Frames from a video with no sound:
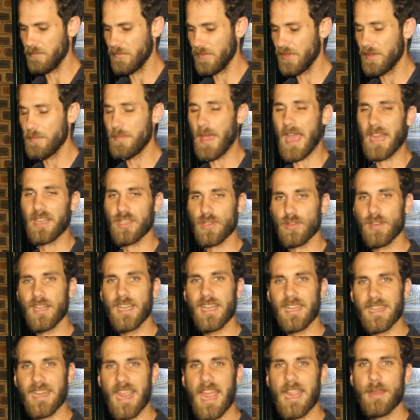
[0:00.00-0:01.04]
The battery
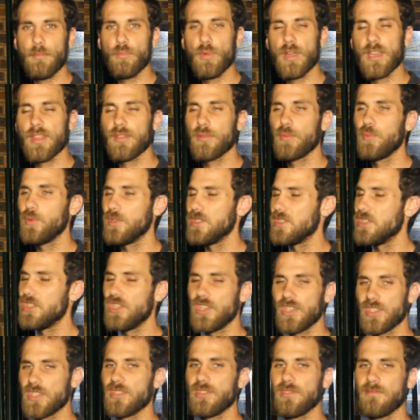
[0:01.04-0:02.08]
it came with was
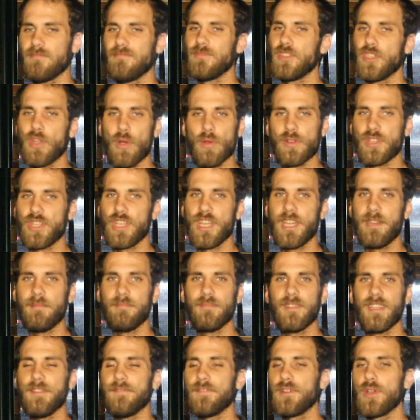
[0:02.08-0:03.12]
just dodgy.
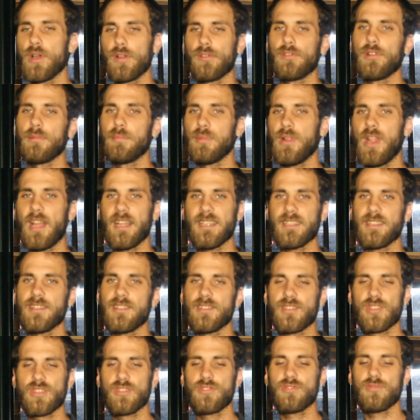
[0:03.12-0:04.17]
You've got to replace it
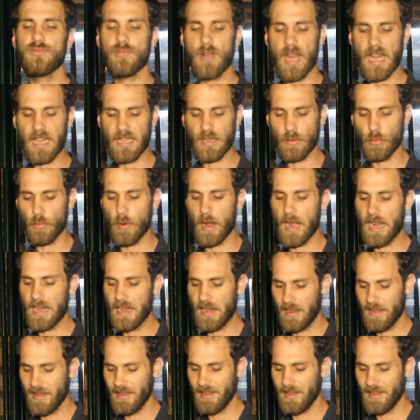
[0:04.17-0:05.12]
straight away.